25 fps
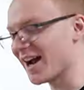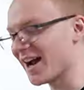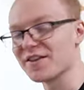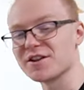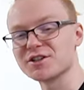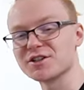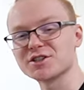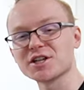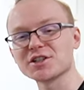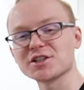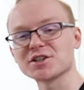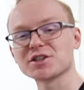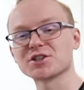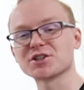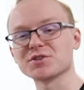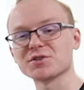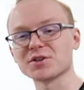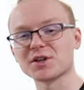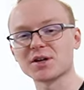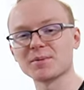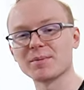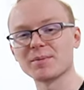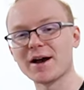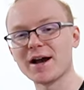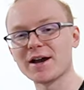And then shake the chill and
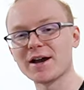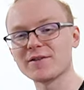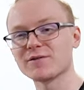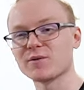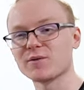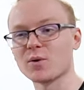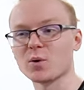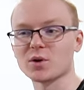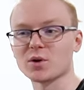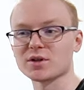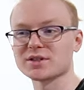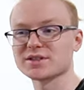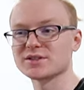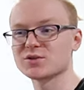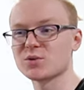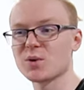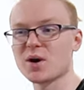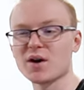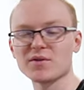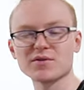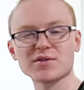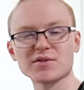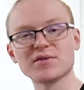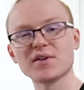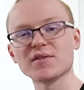combine for
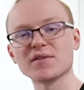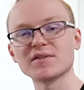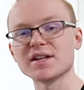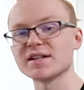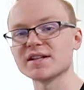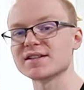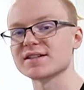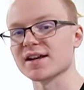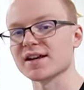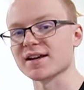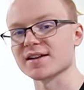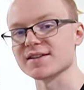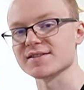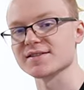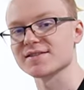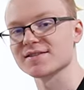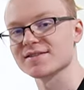12 to 15 seconds.